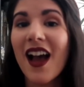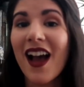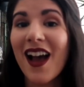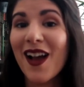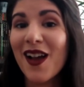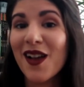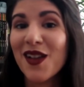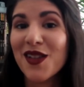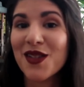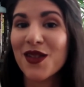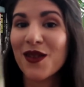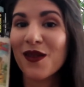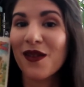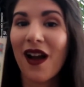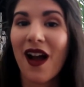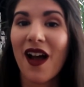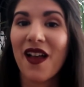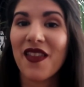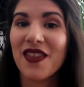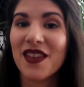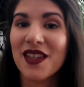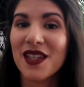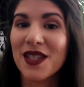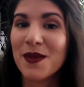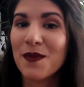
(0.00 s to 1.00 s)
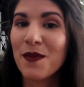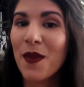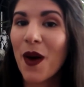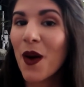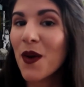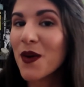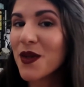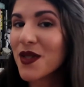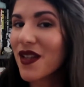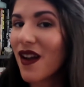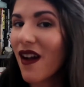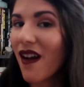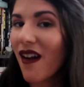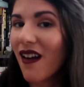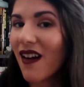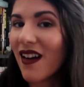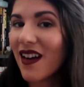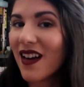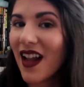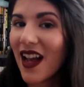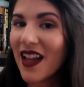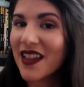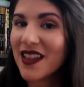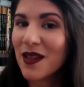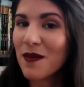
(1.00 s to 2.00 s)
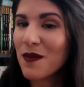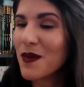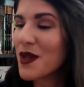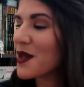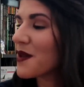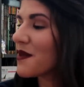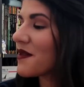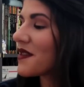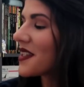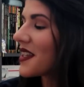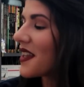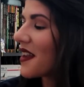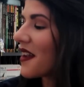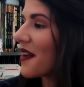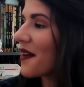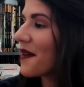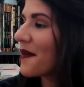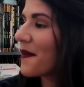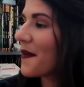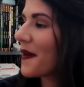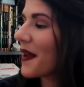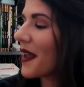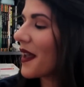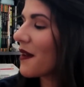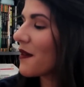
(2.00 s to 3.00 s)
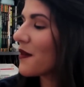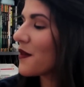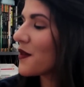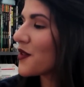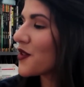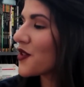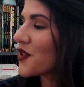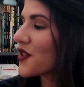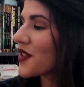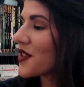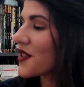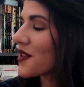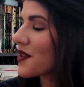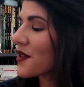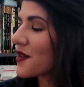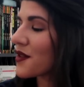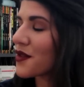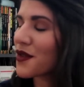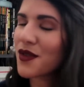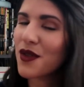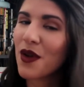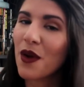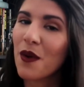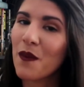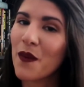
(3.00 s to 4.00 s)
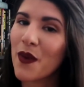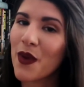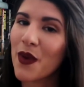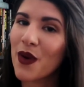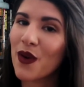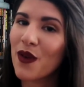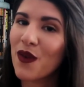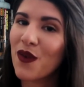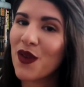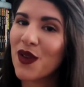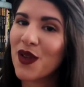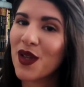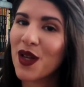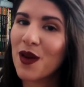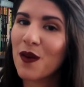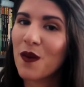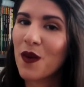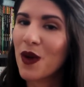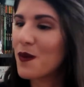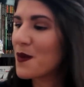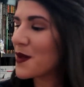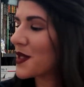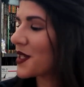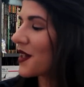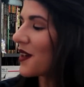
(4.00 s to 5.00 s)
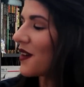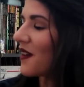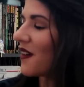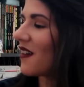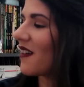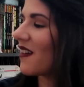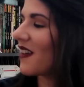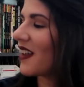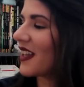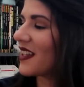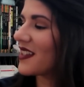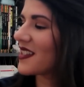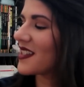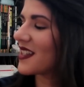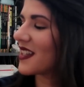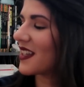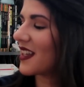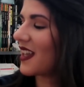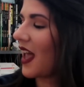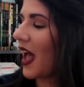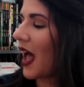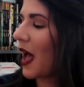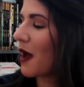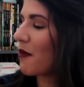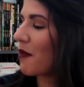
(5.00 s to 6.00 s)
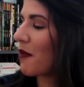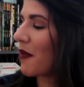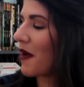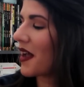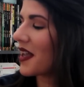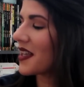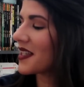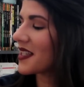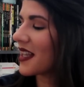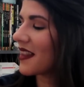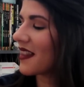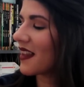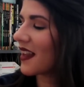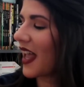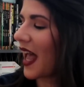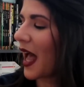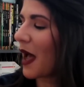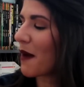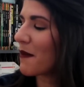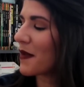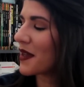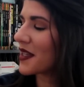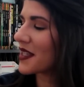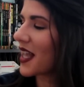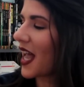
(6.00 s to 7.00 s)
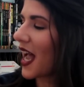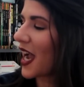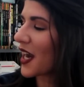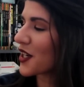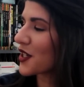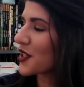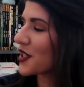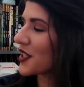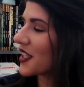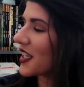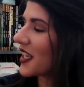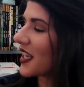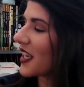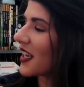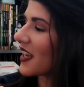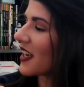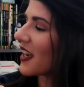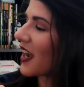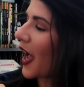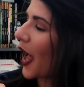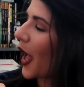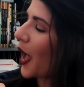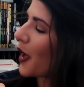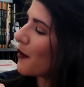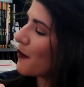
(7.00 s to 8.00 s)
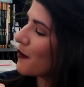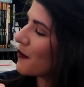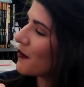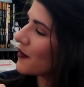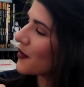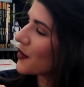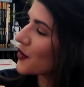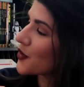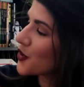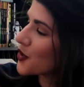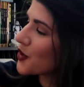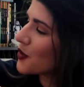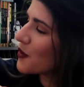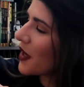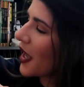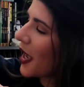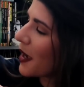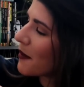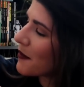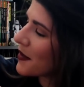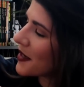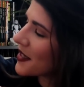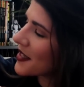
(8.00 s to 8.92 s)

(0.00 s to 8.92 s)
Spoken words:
I also got this postcard at the museum. It is just so beautiful and whimsical. It's the cat bus, and the cat bus actually, there's two cat